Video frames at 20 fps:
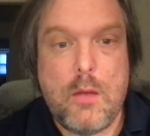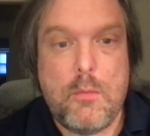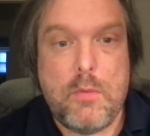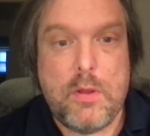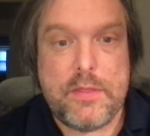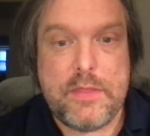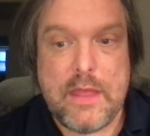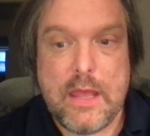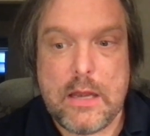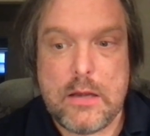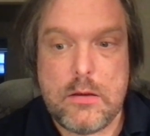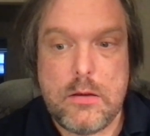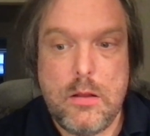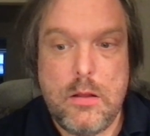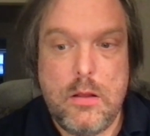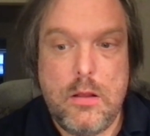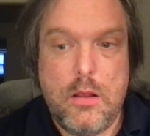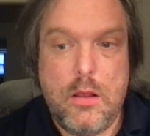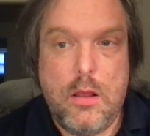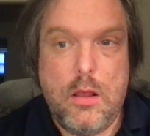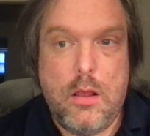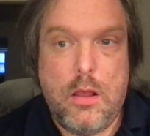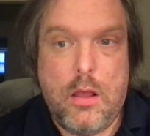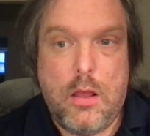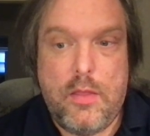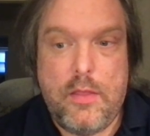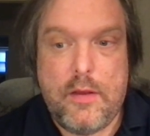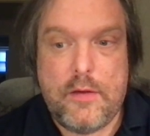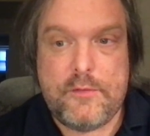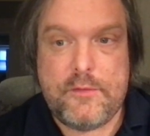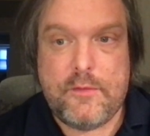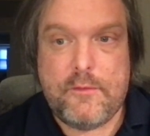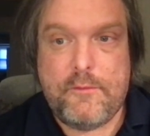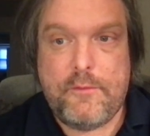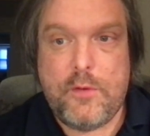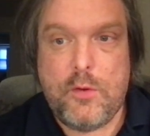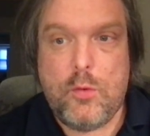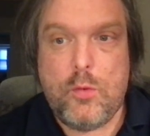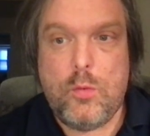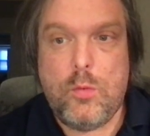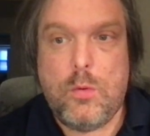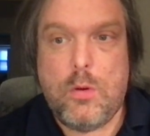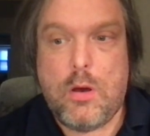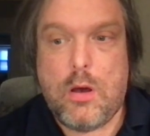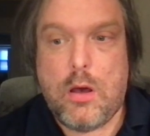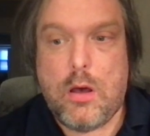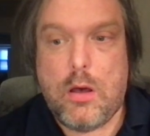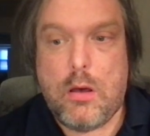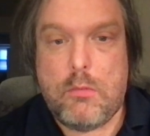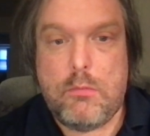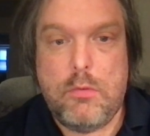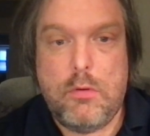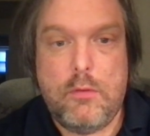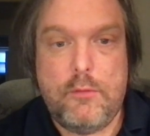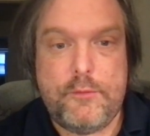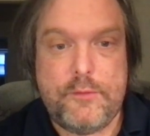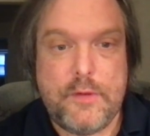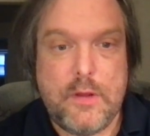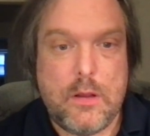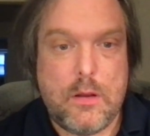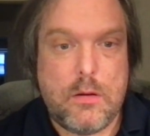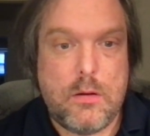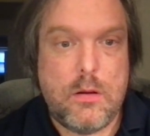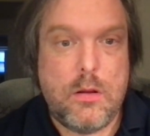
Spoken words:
But then there's a few moves here